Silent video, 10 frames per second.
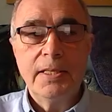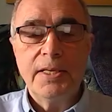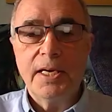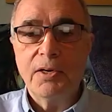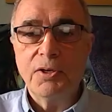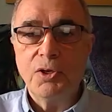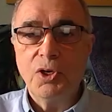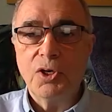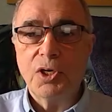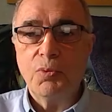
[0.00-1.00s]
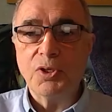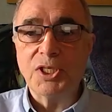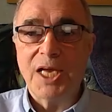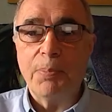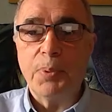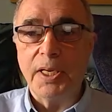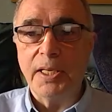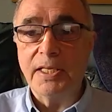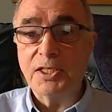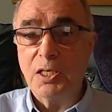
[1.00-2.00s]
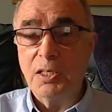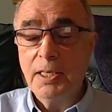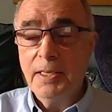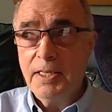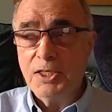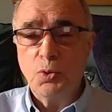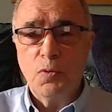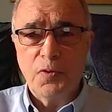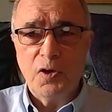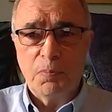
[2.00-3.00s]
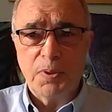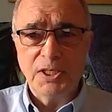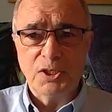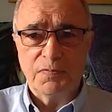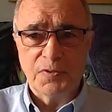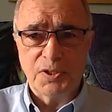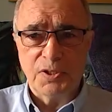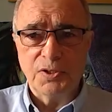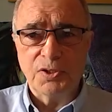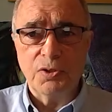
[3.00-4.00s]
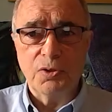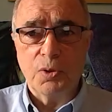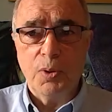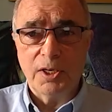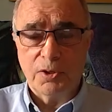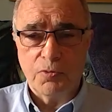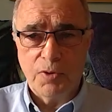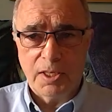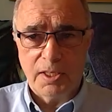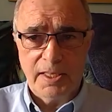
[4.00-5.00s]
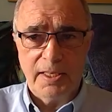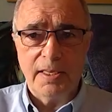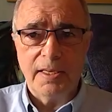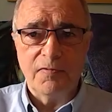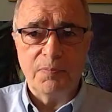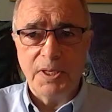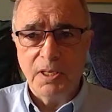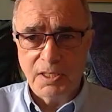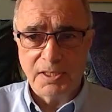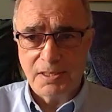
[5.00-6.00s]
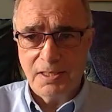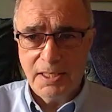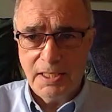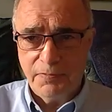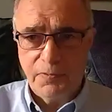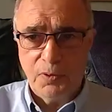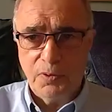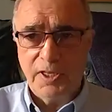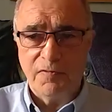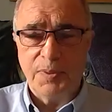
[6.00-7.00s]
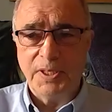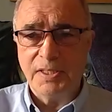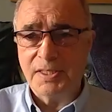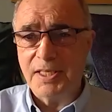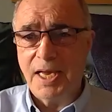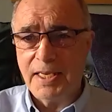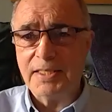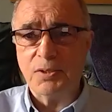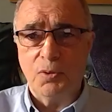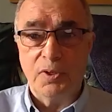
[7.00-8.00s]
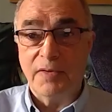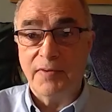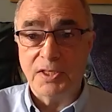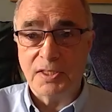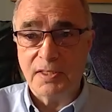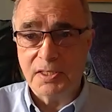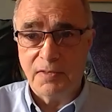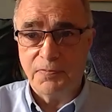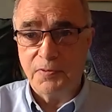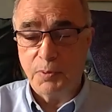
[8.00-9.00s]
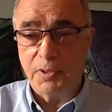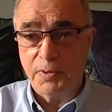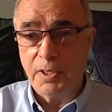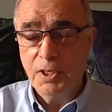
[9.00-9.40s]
Now, you look at what's happening, there's an awful lot of police officers who quite correctly have been asked to leave, or they've been sacked, or they've actually suffered with